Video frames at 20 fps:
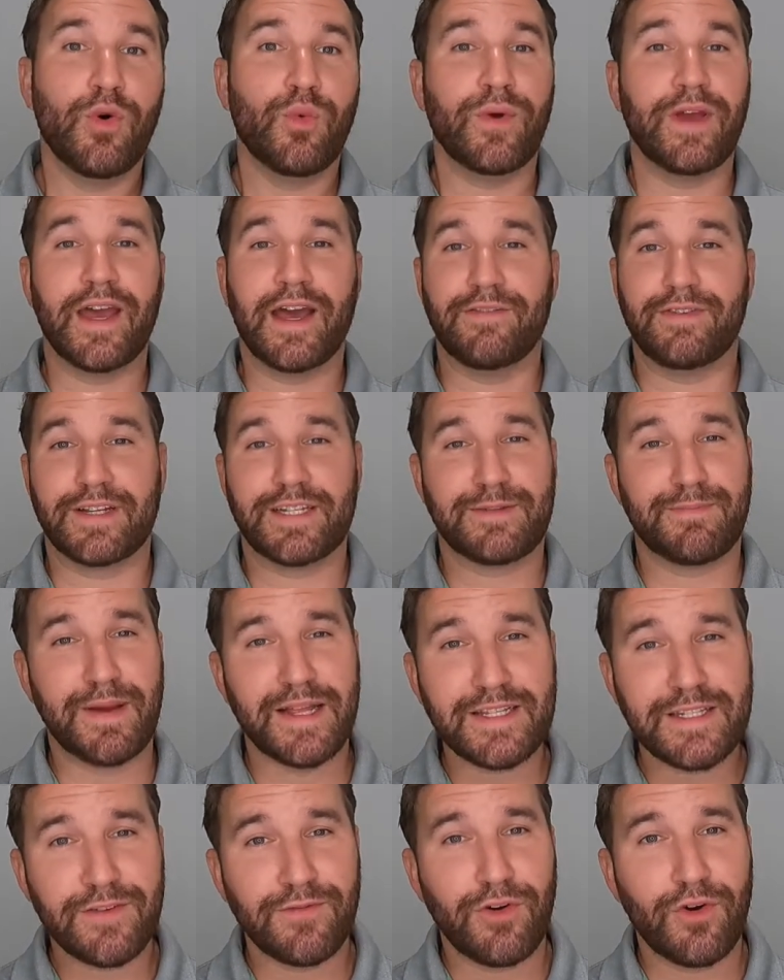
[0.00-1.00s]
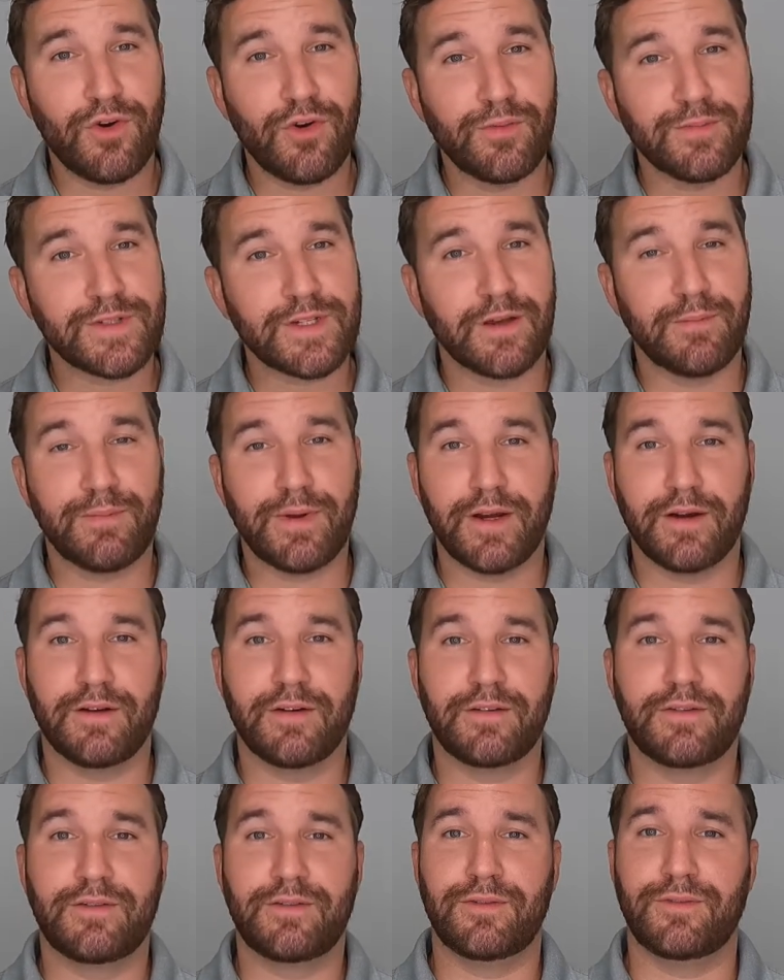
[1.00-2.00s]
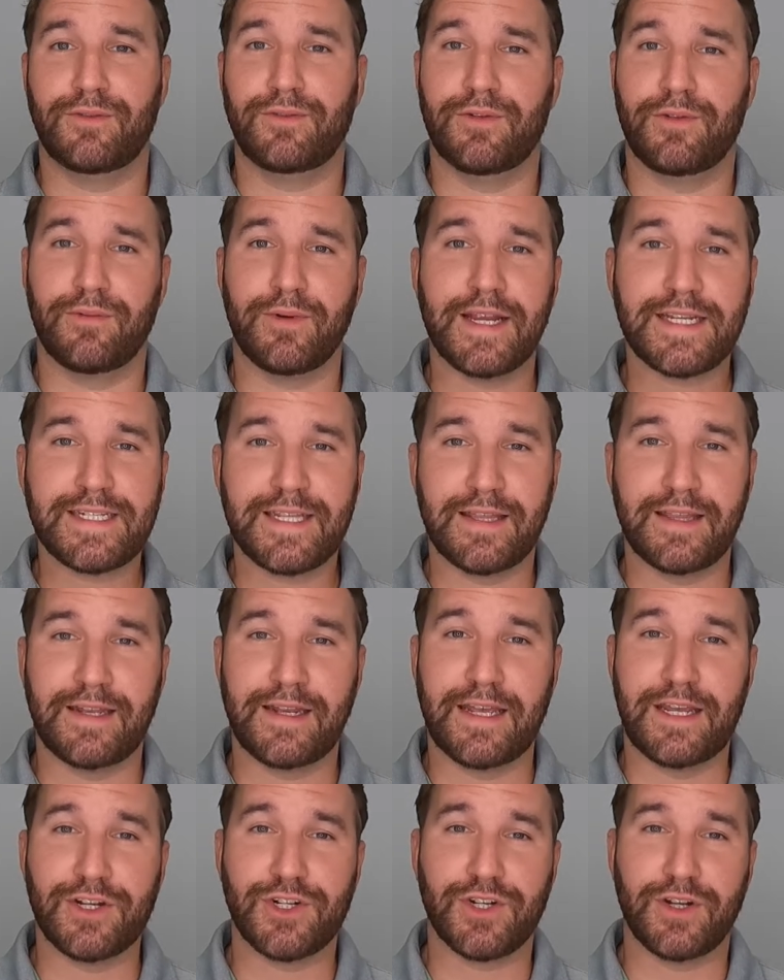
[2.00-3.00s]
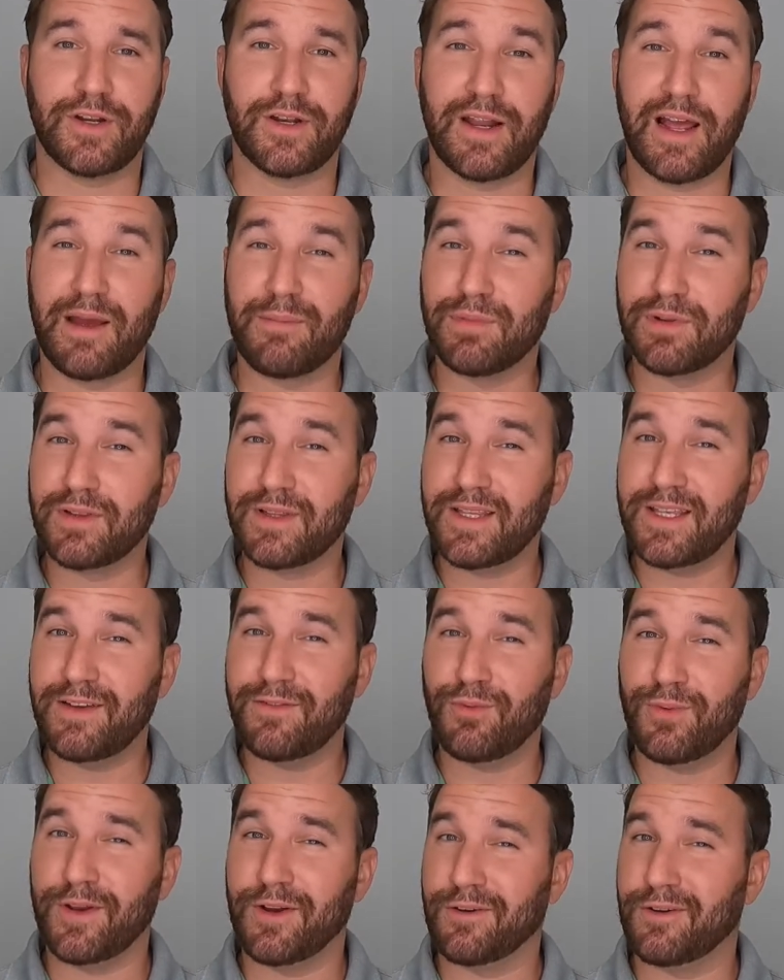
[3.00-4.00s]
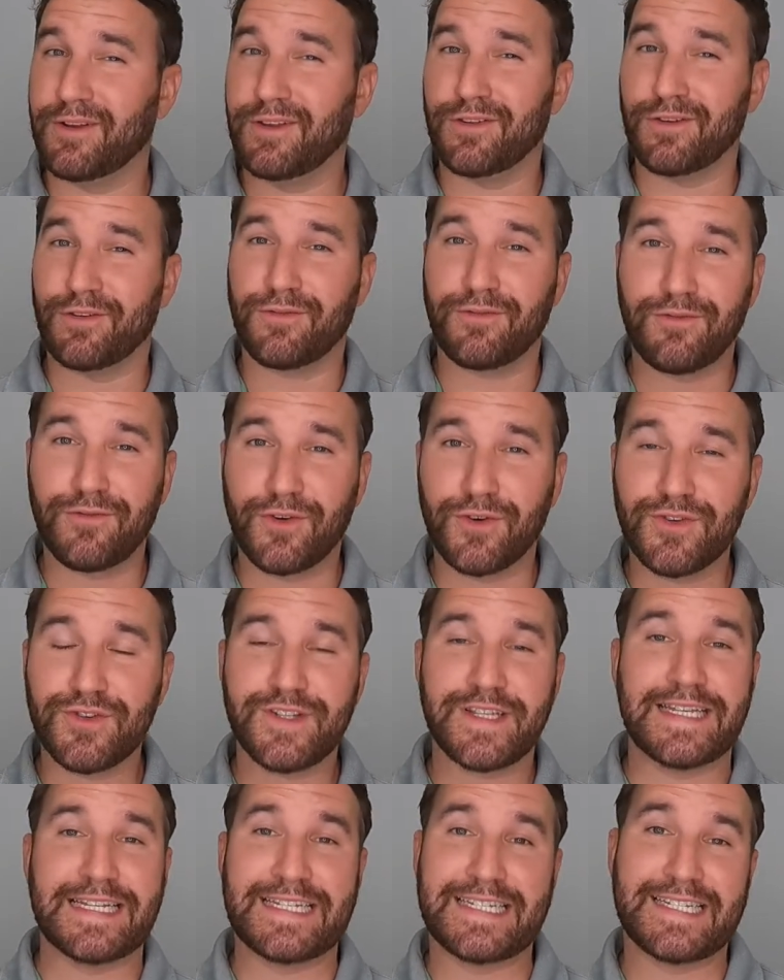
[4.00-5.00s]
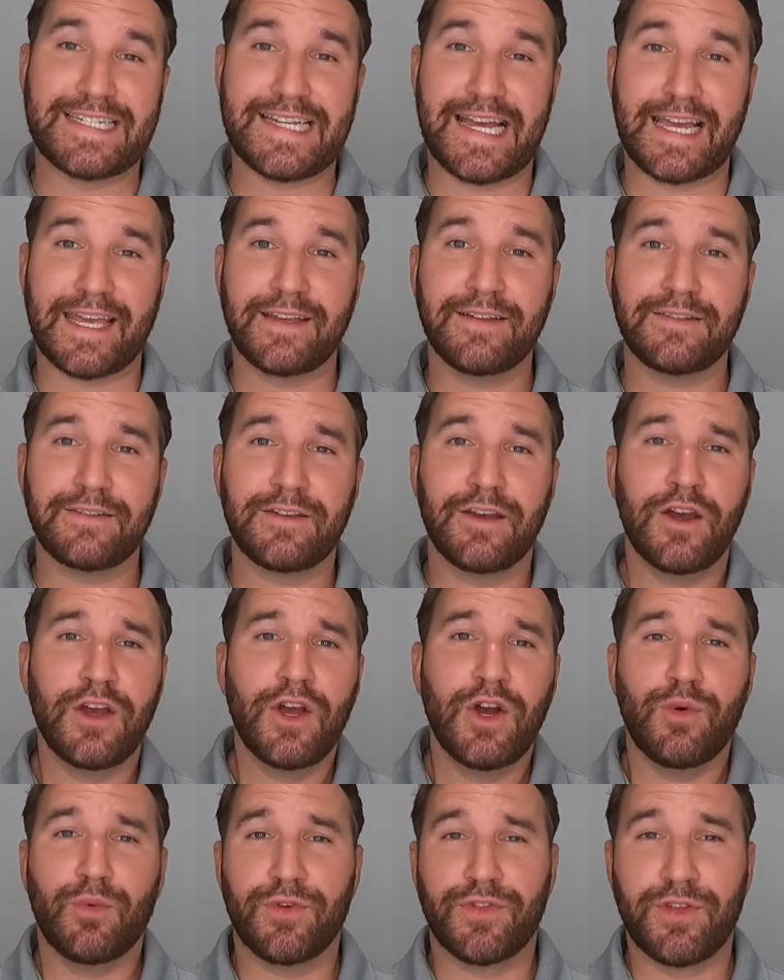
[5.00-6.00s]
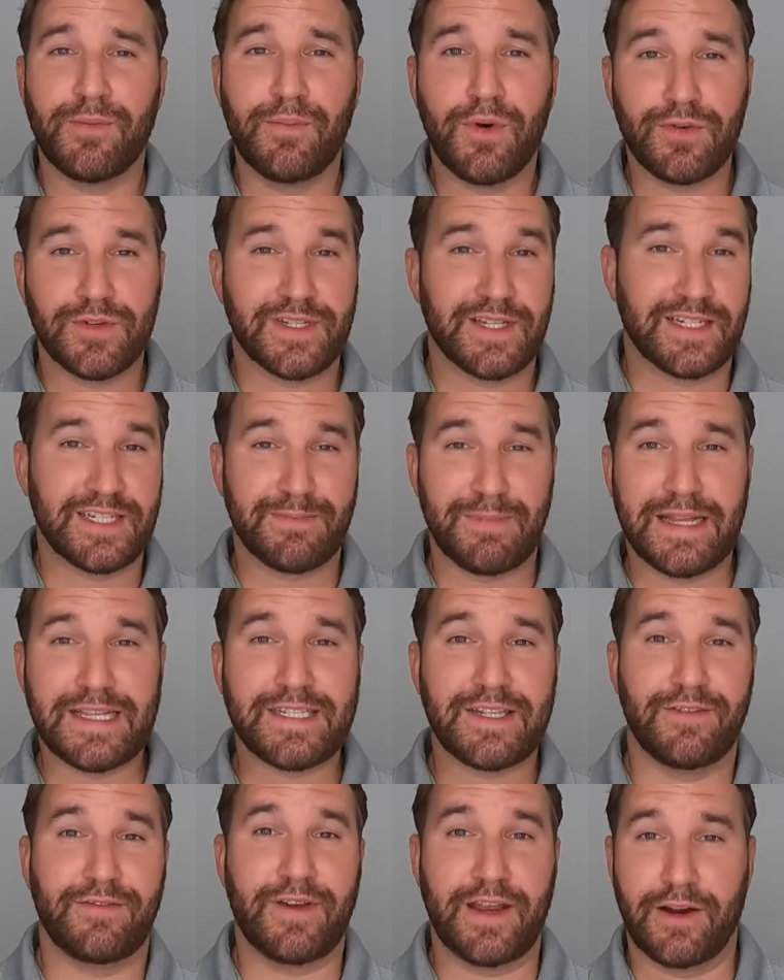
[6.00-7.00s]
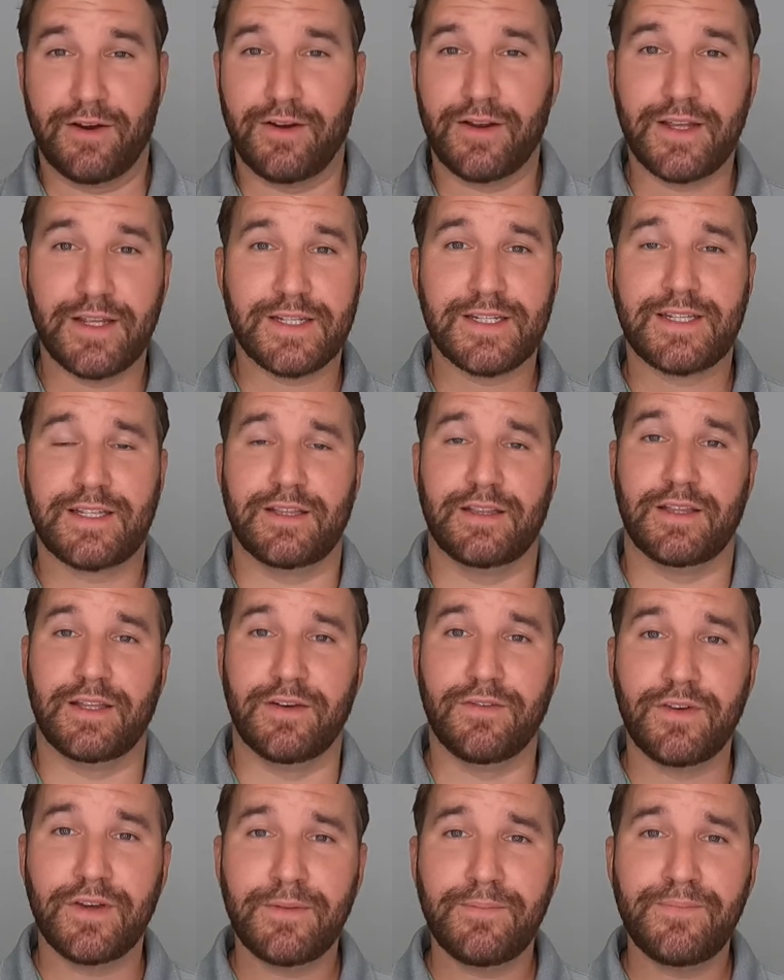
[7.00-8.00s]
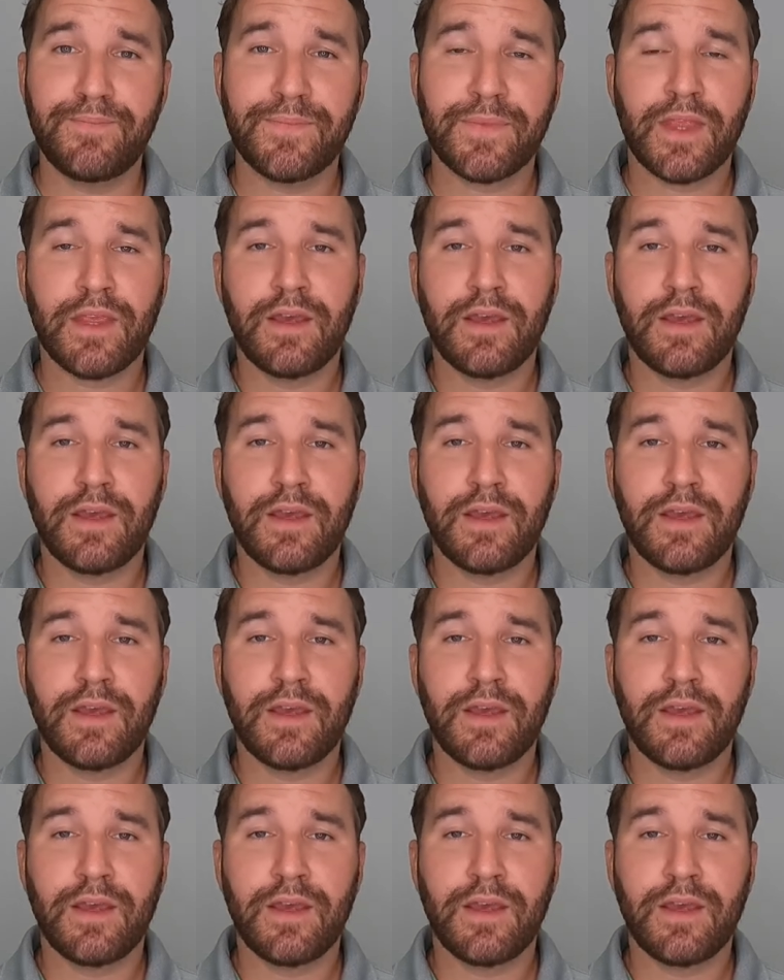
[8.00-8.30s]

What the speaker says: We have expensive homes compared to the rest of the nation. I believe we are either first and second with the most expensive areas to live in.